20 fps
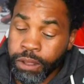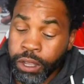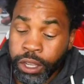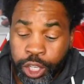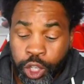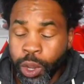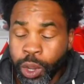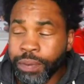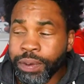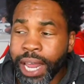
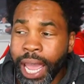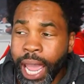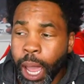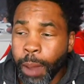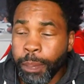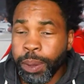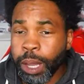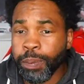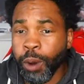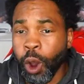You even had
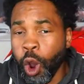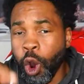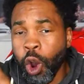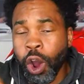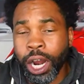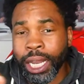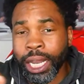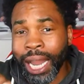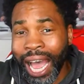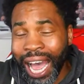
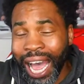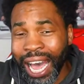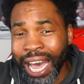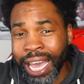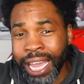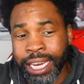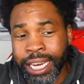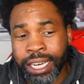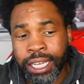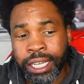
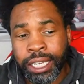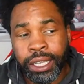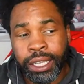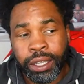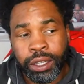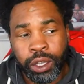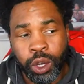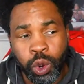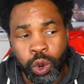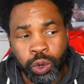online
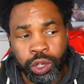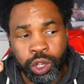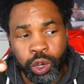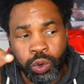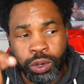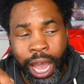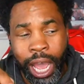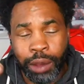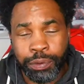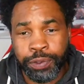who do
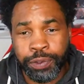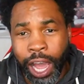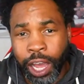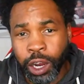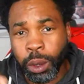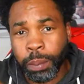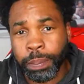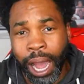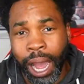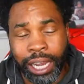not
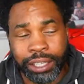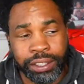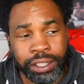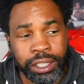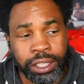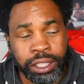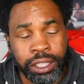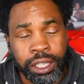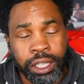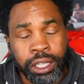follow
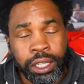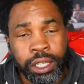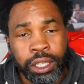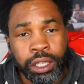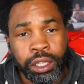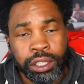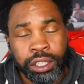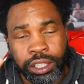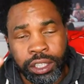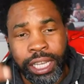boxing
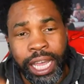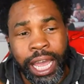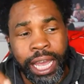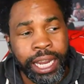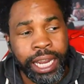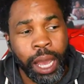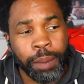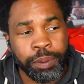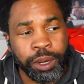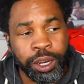said
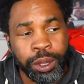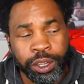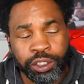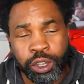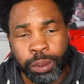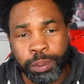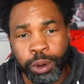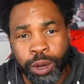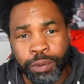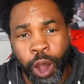that Dimitri
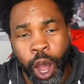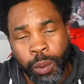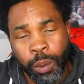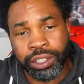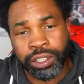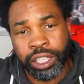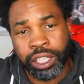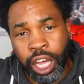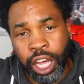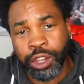Bivol
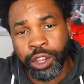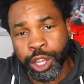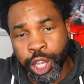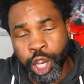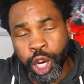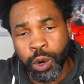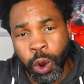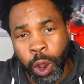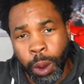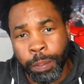was another
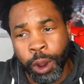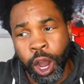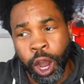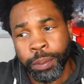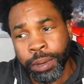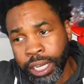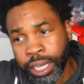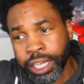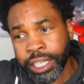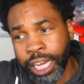Eurobum
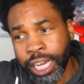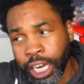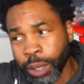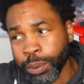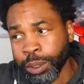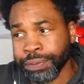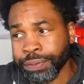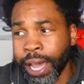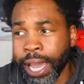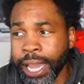that Canelo
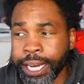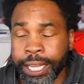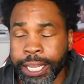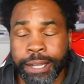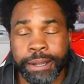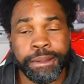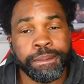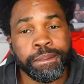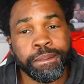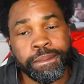was fighting.
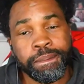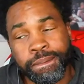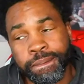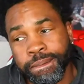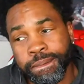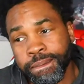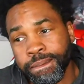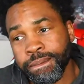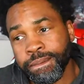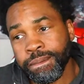
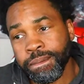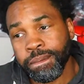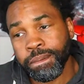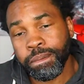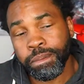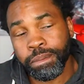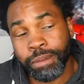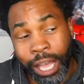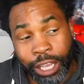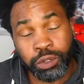
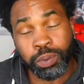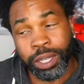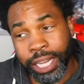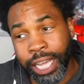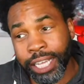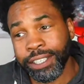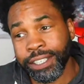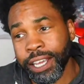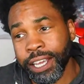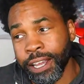That's what they say.